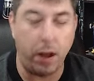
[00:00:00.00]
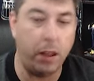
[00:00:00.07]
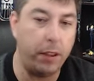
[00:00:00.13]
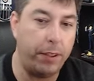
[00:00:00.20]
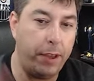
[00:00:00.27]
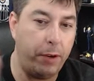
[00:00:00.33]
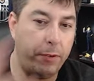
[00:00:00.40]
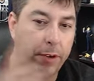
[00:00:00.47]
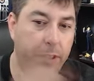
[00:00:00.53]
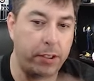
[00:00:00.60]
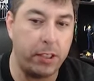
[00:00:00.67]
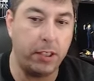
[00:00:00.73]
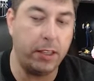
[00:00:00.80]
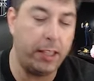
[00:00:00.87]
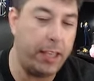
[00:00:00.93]
They
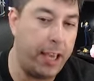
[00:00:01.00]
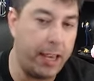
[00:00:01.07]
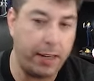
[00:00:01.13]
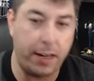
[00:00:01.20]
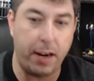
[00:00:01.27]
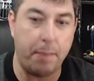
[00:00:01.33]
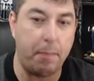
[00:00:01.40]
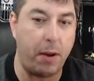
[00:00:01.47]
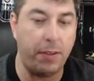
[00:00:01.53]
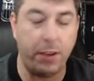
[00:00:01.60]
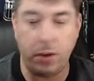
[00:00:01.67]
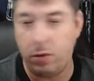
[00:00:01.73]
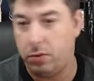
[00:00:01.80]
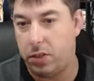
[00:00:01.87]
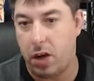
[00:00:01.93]
recently ended up on the
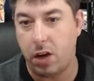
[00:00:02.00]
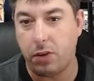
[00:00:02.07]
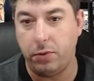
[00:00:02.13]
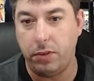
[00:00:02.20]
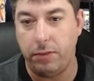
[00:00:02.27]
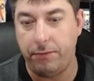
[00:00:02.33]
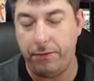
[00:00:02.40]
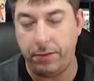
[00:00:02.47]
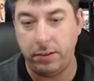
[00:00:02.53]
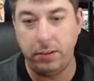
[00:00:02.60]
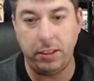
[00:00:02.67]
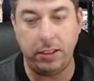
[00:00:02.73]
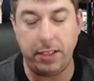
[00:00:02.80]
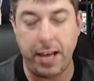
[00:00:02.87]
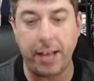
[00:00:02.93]
Kotaku de-
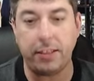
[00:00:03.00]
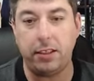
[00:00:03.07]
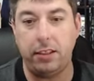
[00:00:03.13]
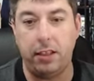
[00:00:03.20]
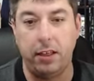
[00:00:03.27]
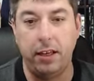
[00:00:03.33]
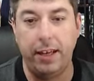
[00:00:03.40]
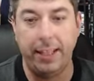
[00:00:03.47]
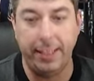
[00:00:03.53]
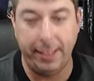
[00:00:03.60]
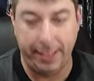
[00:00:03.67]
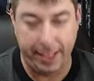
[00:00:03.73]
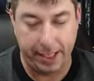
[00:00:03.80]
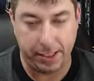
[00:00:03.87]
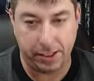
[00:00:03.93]
detected
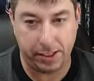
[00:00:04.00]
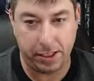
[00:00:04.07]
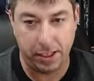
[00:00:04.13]
list.